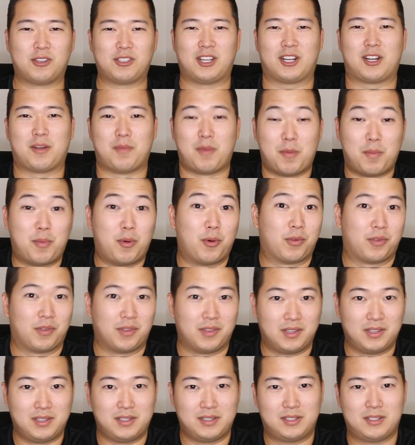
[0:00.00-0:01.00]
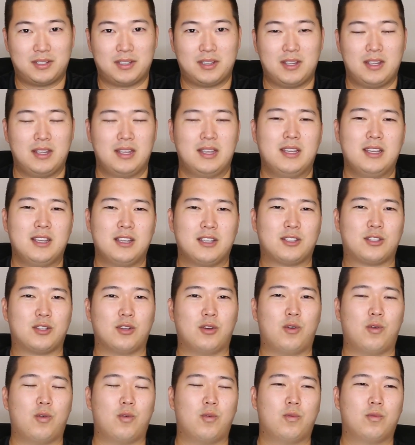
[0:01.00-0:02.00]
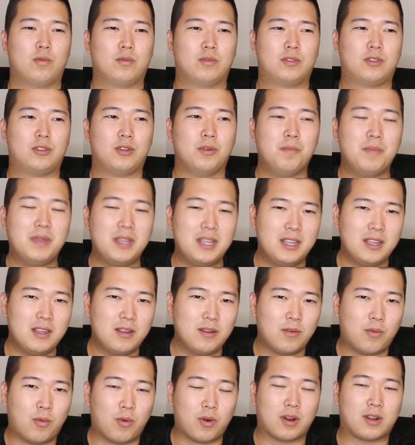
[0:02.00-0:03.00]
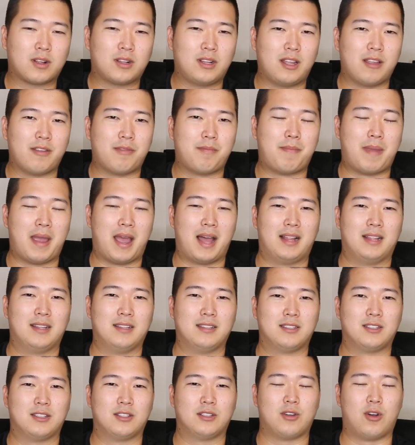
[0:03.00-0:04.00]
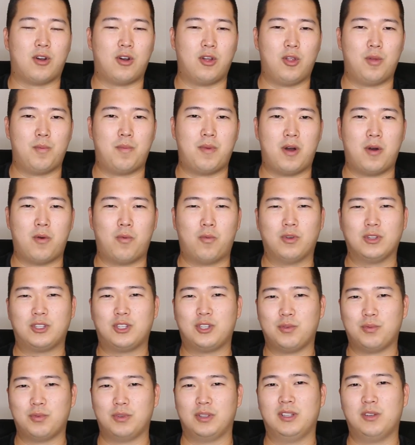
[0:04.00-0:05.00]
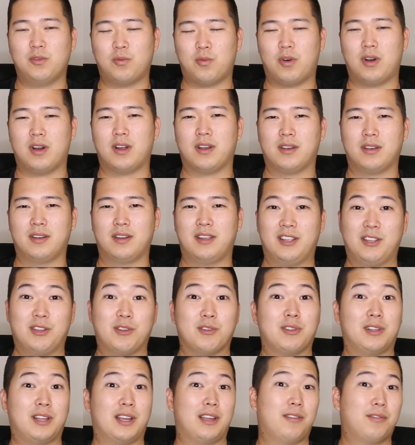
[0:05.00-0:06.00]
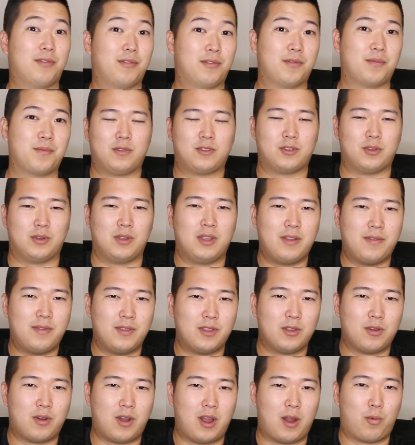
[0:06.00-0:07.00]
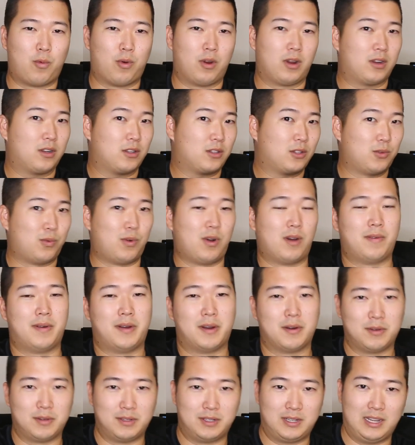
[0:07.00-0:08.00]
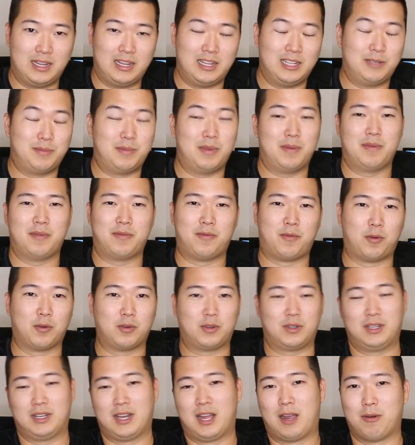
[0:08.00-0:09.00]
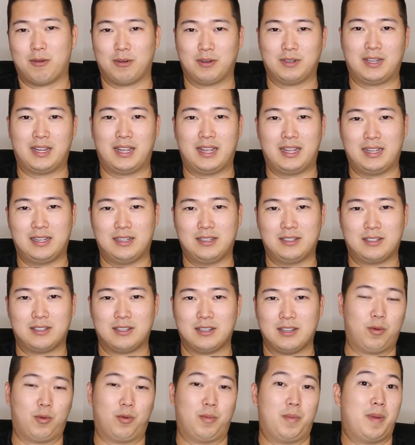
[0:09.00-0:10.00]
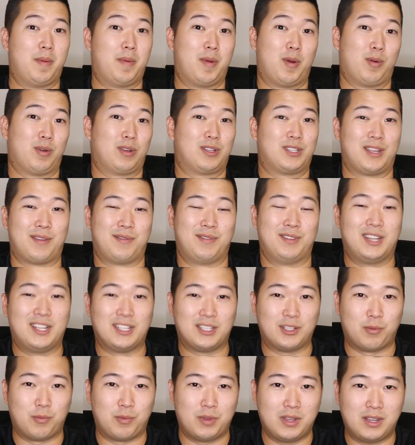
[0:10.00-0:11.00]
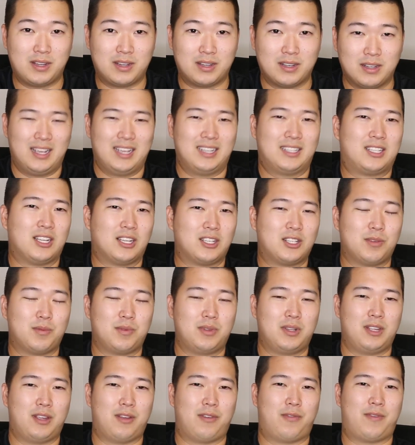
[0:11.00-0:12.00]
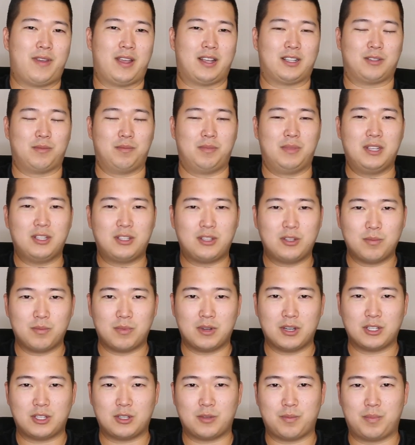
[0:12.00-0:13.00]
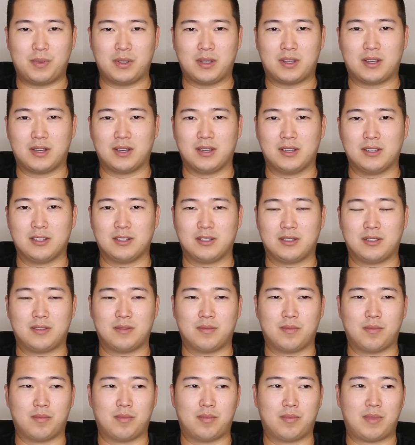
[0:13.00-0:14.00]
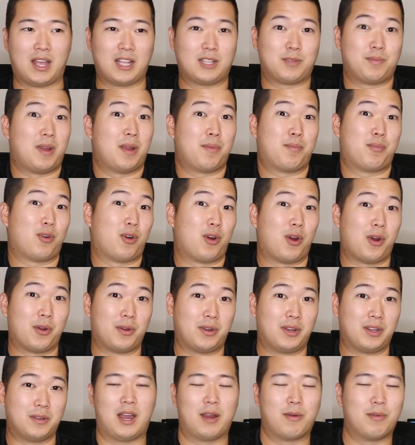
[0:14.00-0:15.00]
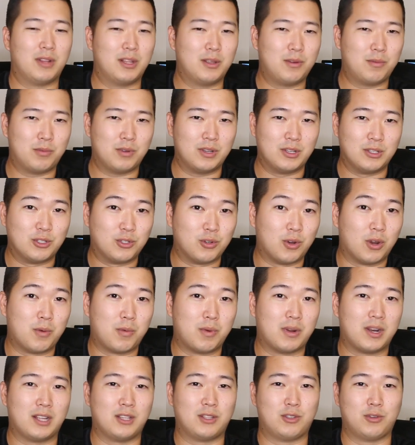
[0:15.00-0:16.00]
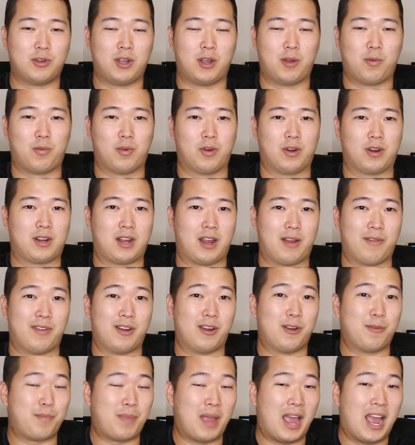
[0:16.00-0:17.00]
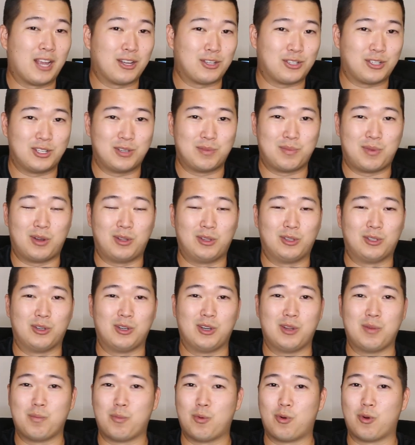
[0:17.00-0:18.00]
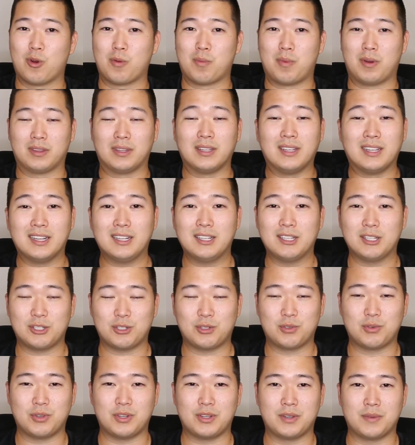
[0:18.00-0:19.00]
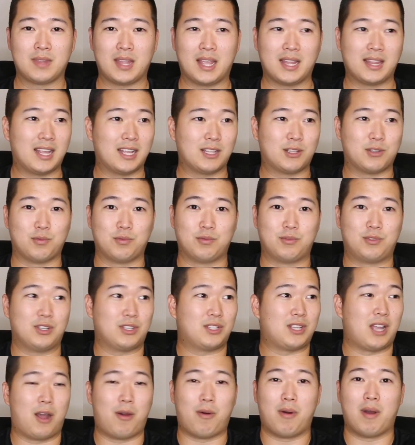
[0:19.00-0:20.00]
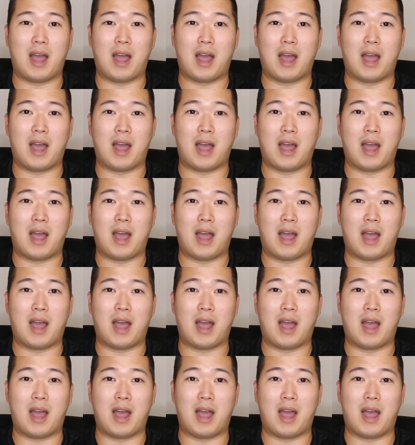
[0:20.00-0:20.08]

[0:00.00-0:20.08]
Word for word: I'll talk about both of these. So to me, work-life balance is all about what you really want in your life. So even though I work 12 hour days, maybe 14 hour days, or maybe I work seven days a week, it doesn't really affect me too much because that's my priority. I really enjoy what I do at work. I'm very passionate about learning more about the industry. And that's just how